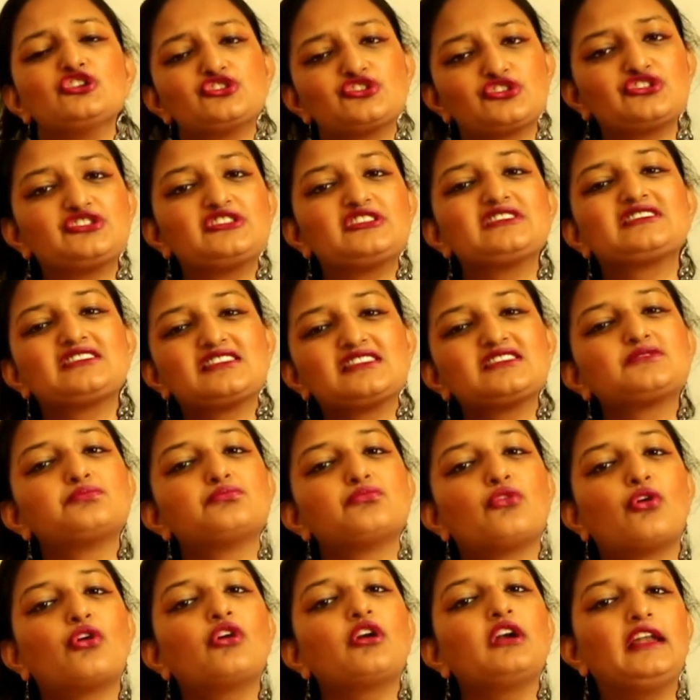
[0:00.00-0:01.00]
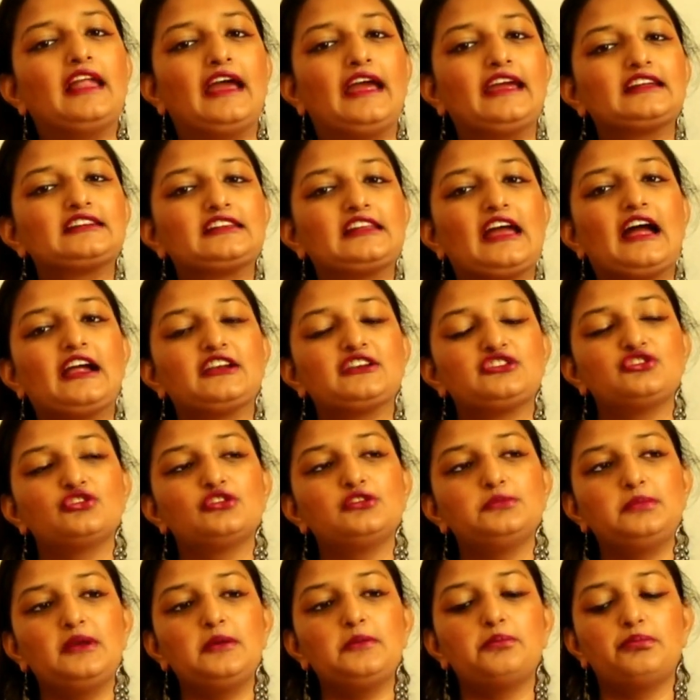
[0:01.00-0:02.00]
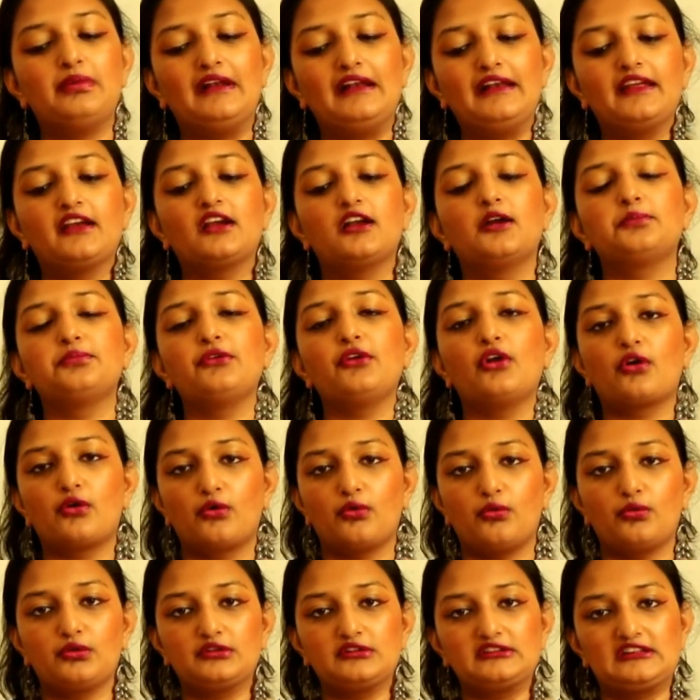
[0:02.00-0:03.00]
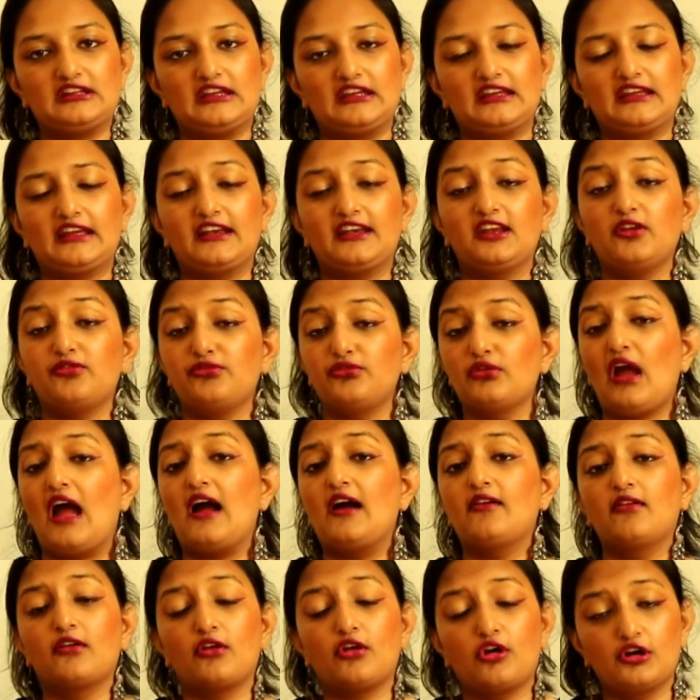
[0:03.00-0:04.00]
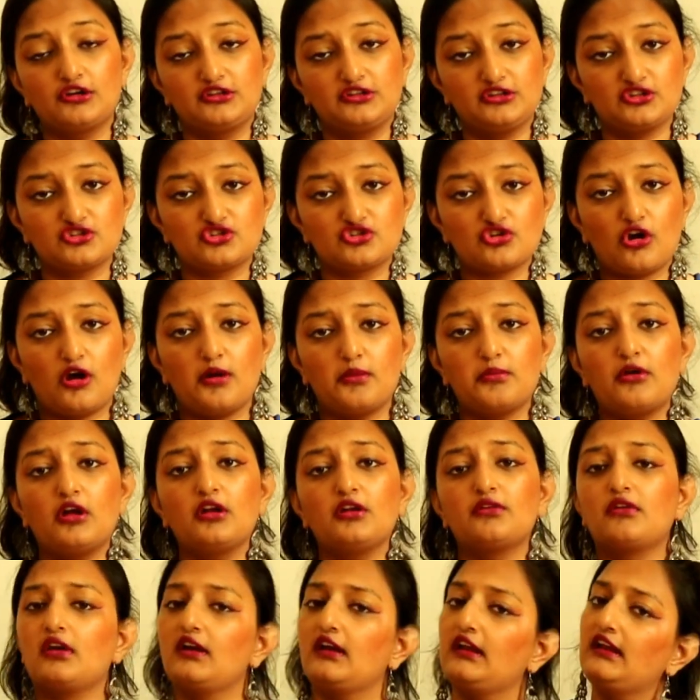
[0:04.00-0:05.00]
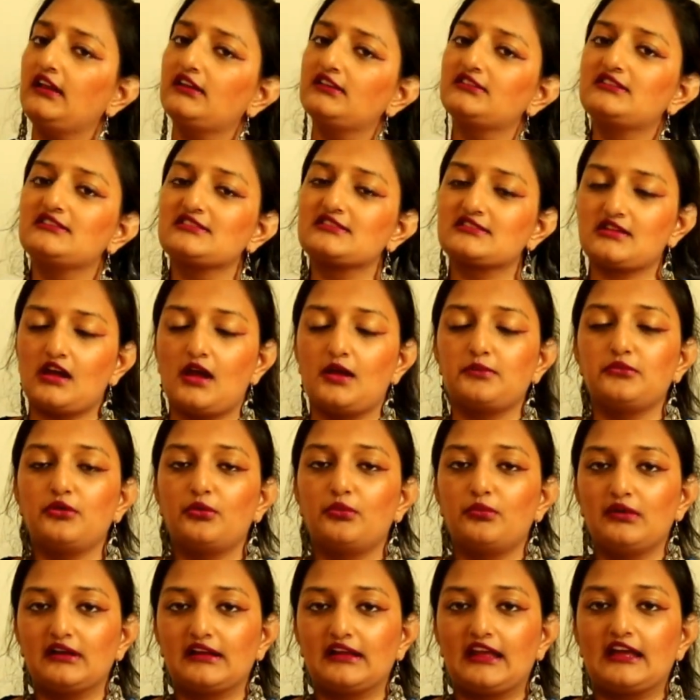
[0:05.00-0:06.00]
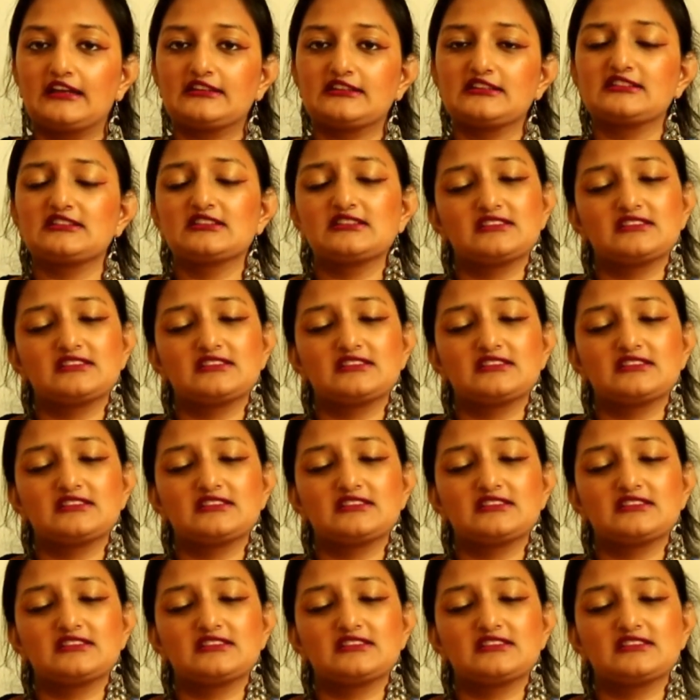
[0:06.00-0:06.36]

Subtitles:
So this is more like that. You'll be building up your own thing, and if you haven't got your job already, this time you will get it.